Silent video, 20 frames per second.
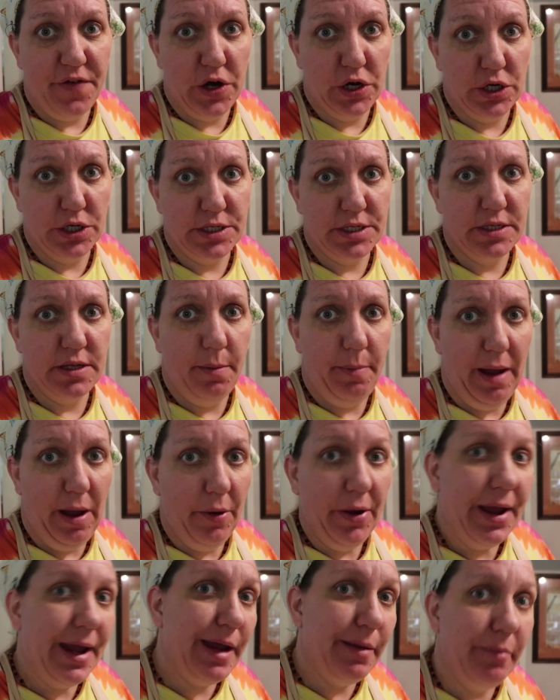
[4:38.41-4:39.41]
first,
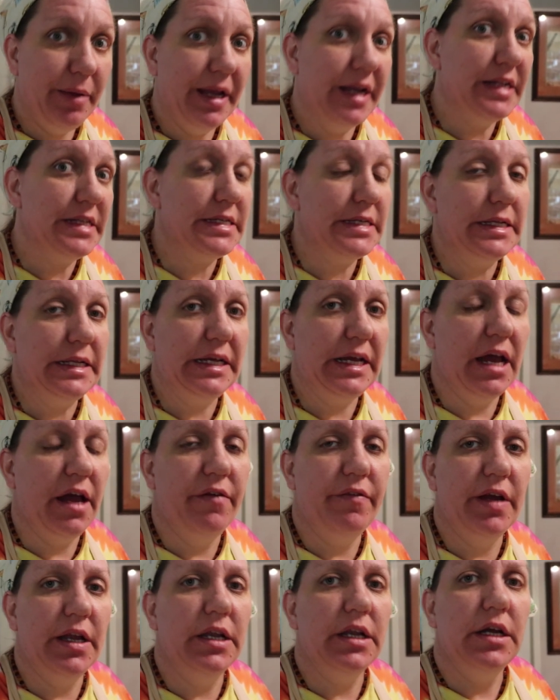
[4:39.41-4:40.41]
about eight minutes in the
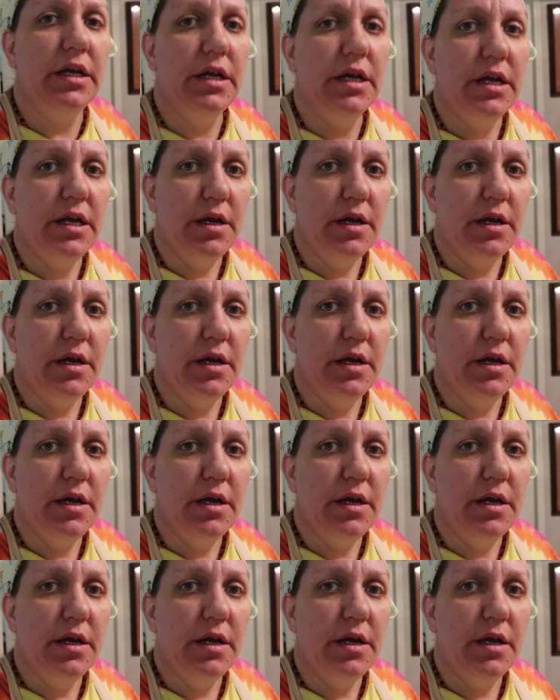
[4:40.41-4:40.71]
oven.